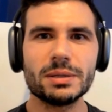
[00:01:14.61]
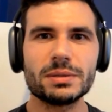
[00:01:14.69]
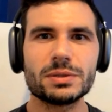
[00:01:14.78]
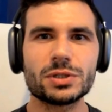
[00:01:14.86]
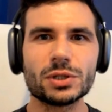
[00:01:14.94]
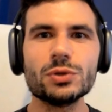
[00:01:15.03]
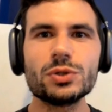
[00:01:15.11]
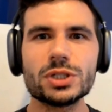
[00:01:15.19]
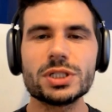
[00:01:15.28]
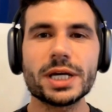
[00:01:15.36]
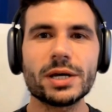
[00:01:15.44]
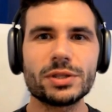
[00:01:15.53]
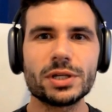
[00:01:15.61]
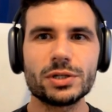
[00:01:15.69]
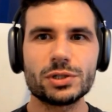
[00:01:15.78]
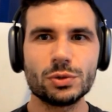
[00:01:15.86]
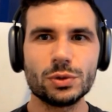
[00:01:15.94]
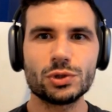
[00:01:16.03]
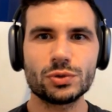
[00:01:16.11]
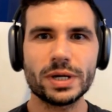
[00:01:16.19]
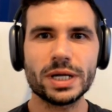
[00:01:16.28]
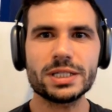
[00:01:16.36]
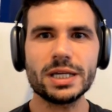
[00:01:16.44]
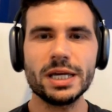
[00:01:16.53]
solutions out there to
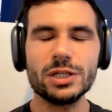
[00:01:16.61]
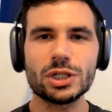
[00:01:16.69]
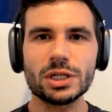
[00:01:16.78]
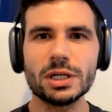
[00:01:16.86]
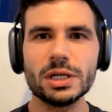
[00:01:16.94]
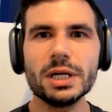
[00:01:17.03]
address aging.